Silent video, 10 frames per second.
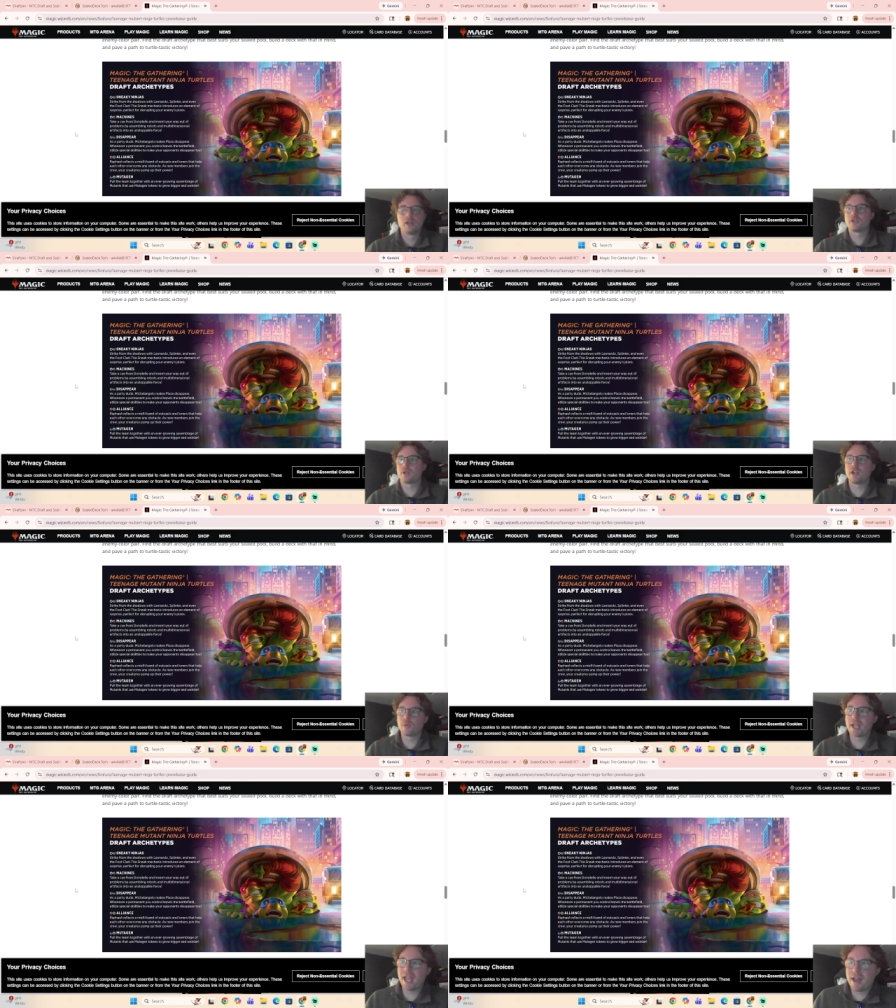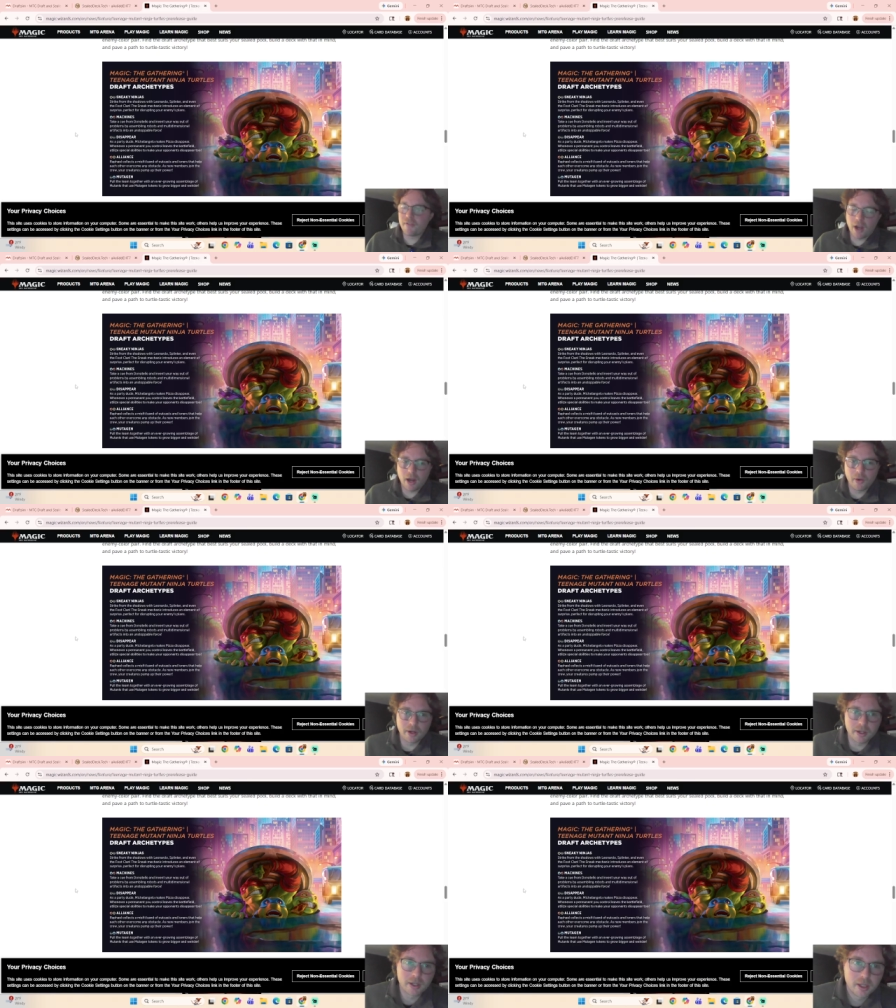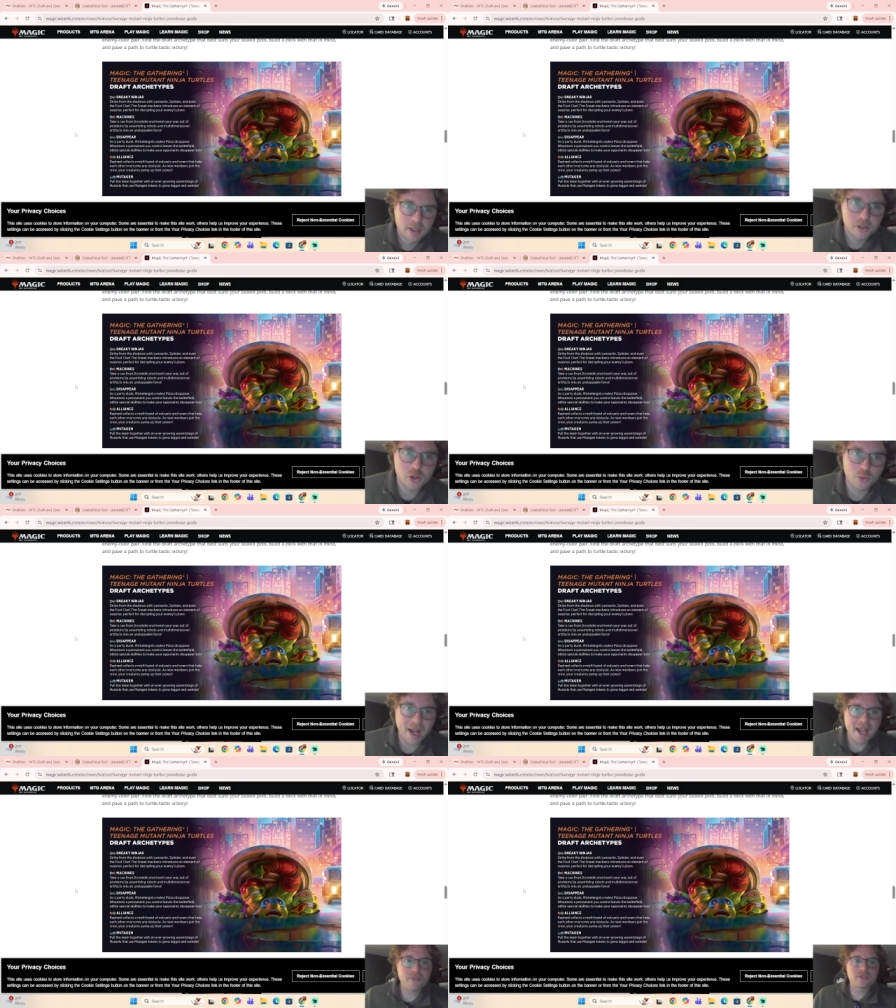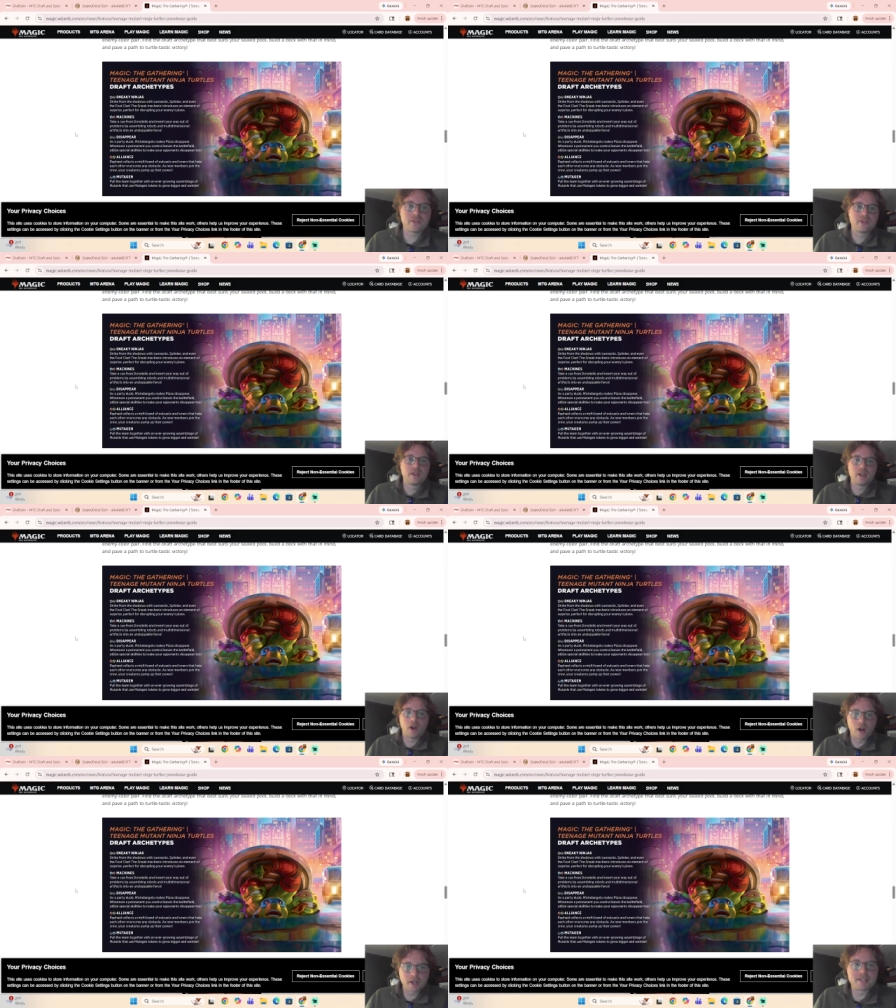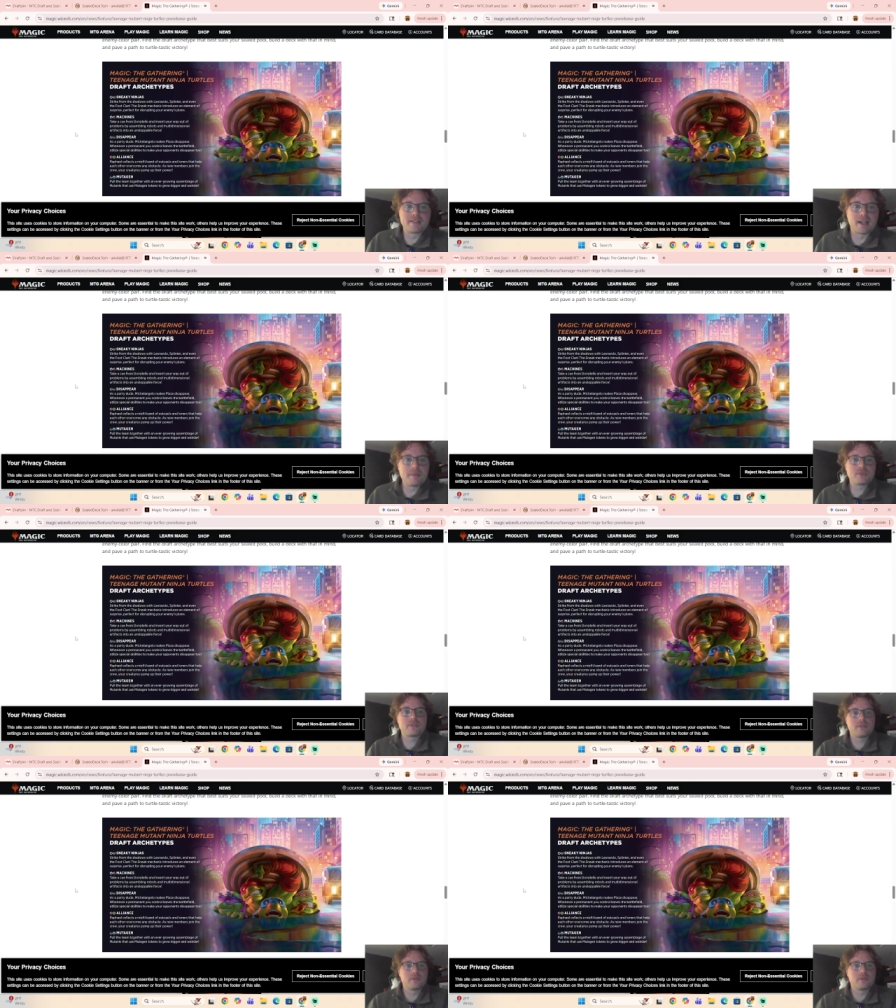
So here we have our draft archetypes.